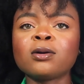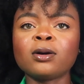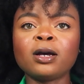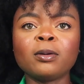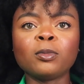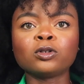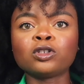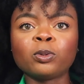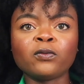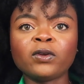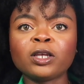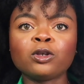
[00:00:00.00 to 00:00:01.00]
on top
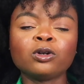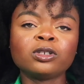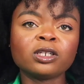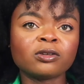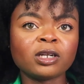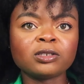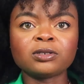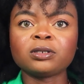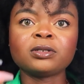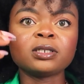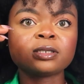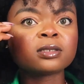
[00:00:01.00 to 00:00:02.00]
of like your undergraduate
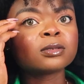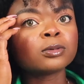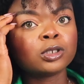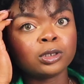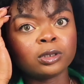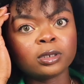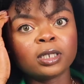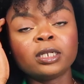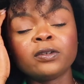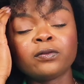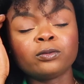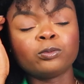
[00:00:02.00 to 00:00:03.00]
degree is good,
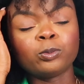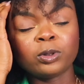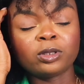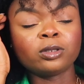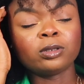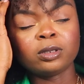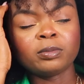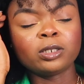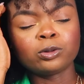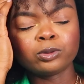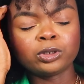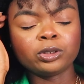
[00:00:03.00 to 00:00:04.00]
and even with the
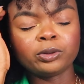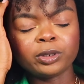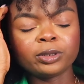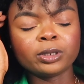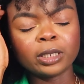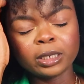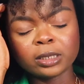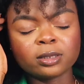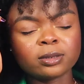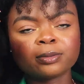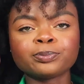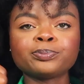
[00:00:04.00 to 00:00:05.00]
medical degree, it's
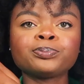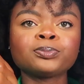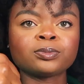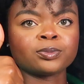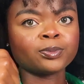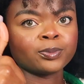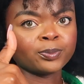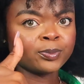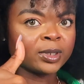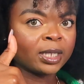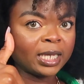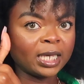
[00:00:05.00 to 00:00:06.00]

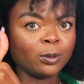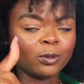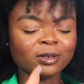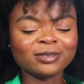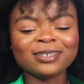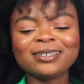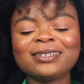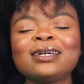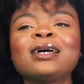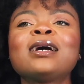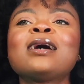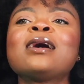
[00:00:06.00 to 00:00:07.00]
A1.
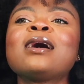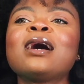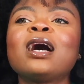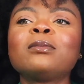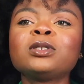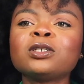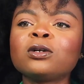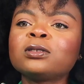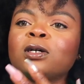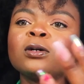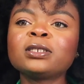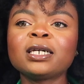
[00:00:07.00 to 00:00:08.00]
The
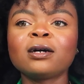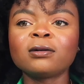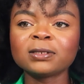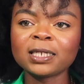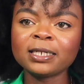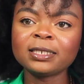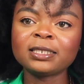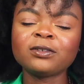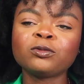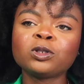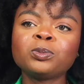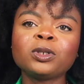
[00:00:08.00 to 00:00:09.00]
other
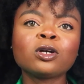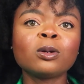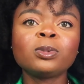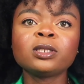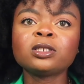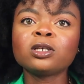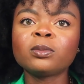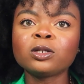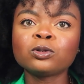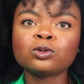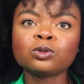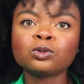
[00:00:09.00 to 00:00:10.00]
alternative would be completing your
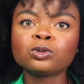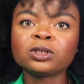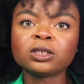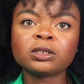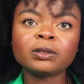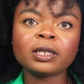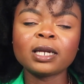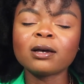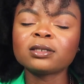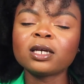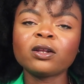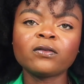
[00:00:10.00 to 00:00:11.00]
medical degree
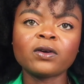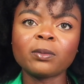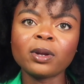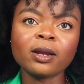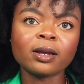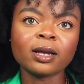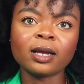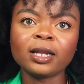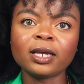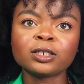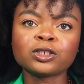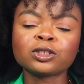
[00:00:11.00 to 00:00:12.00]
outside of America,
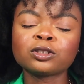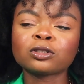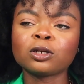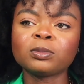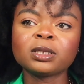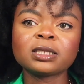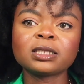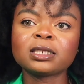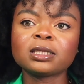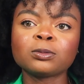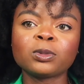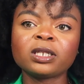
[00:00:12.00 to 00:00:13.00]
like just completing
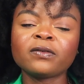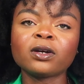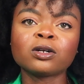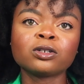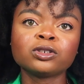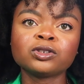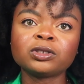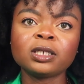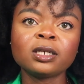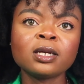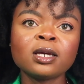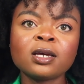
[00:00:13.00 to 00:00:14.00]
it in whatever
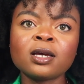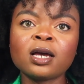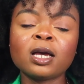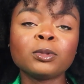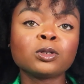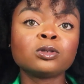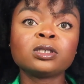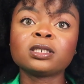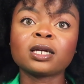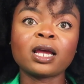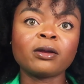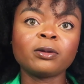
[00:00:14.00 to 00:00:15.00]
country, including
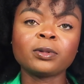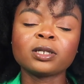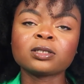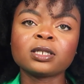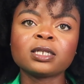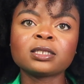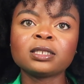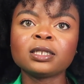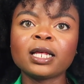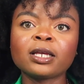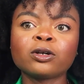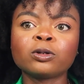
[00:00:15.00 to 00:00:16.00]
the Caribbean. Honestly,
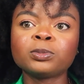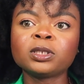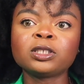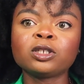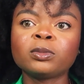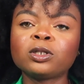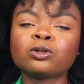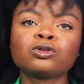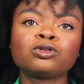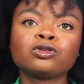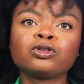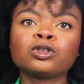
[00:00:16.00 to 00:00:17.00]
like completing your medical
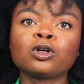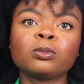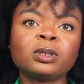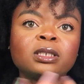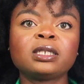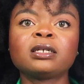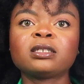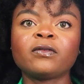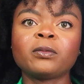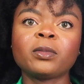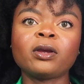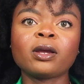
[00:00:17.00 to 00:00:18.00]
degree completely outside of
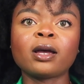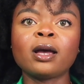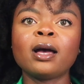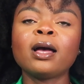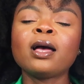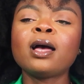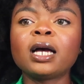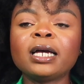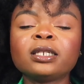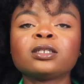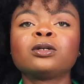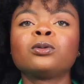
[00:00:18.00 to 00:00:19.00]
America.
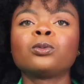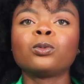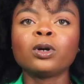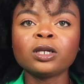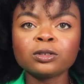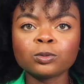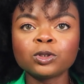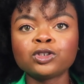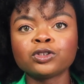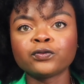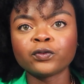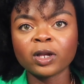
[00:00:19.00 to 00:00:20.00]
And
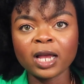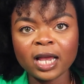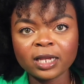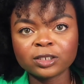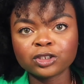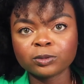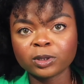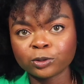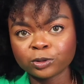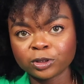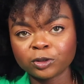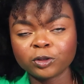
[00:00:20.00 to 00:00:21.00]
once you've had your
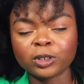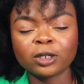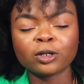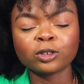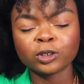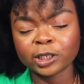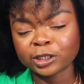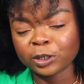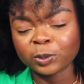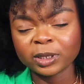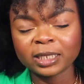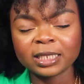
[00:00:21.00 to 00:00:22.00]
medical degree, you're
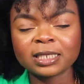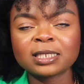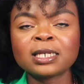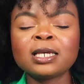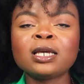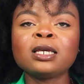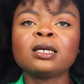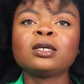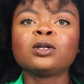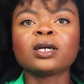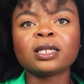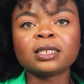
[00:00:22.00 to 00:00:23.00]
done with it,
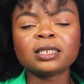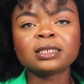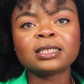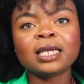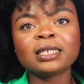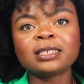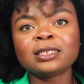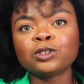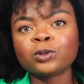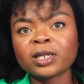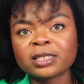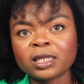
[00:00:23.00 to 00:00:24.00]
you can take
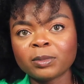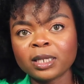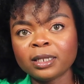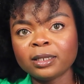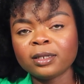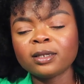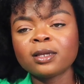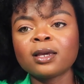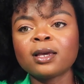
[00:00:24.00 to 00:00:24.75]
the USMLE